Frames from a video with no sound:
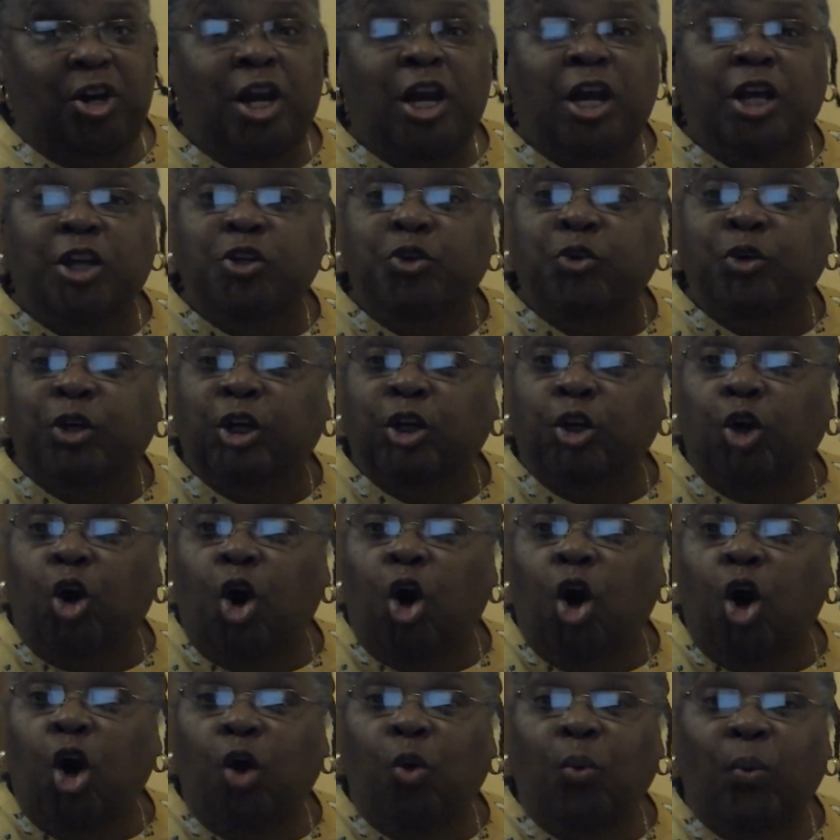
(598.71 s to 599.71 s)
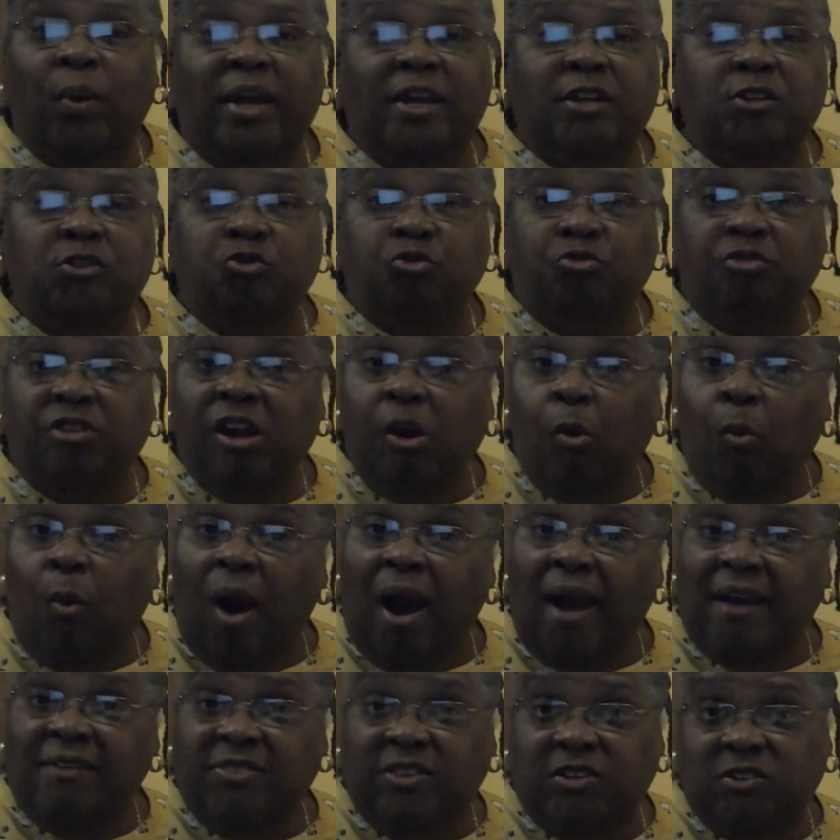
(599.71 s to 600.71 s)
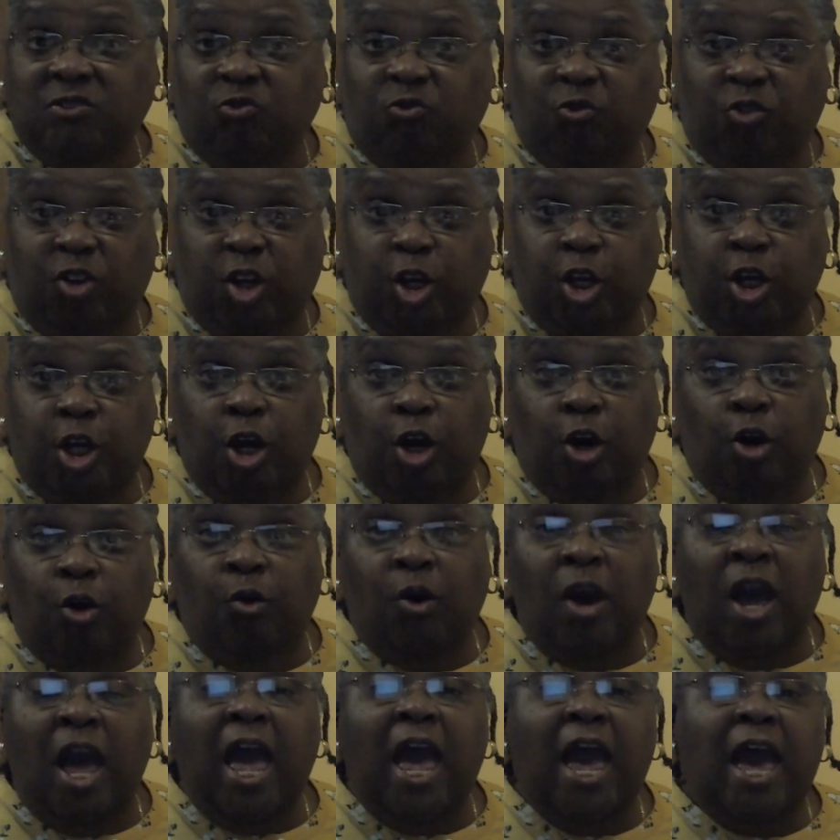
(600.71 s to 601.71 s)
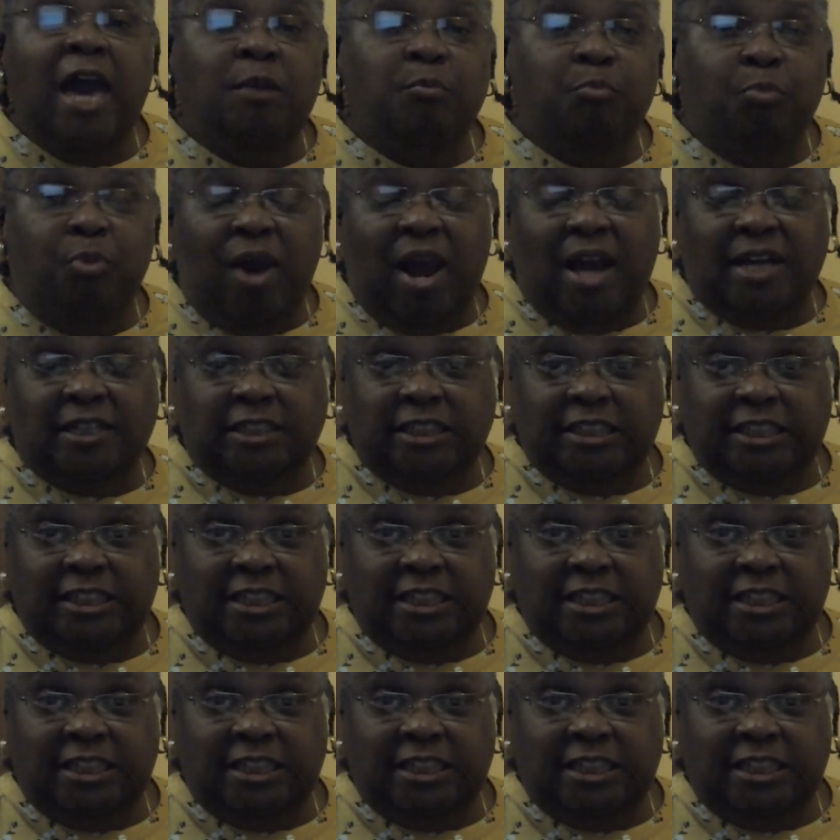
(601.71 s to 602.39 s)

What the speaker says: you can always rewind this video and practice